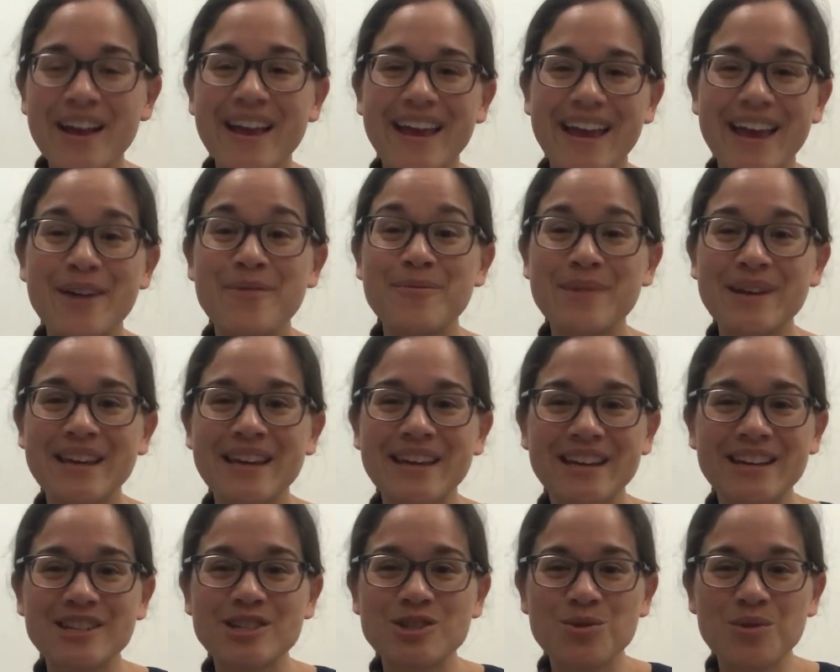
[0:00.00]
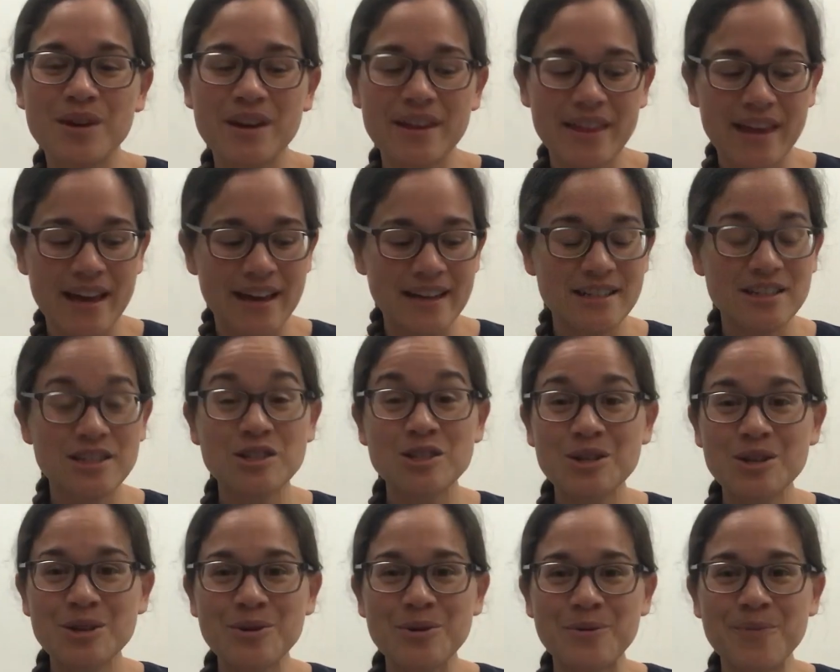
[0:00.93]
and we can enjoy that
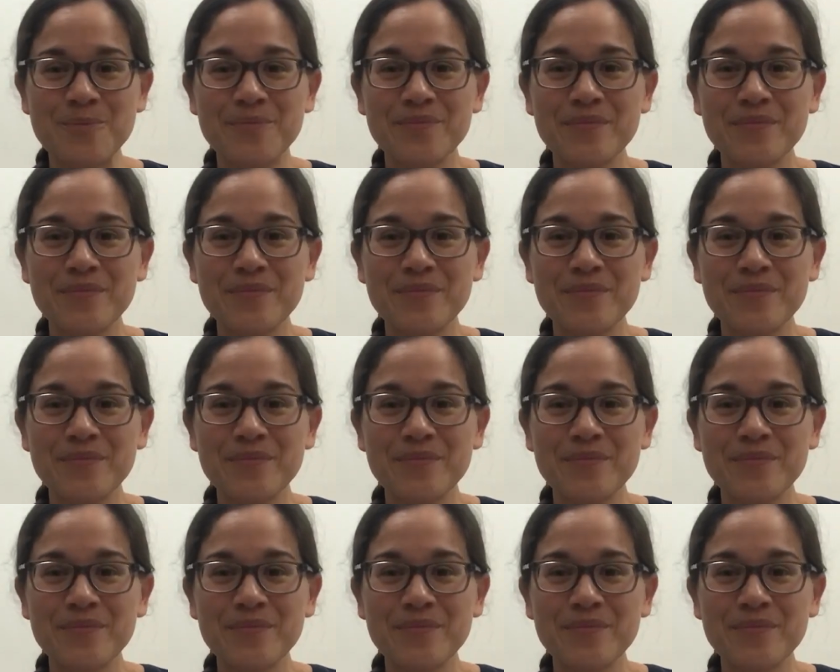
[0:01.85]
too.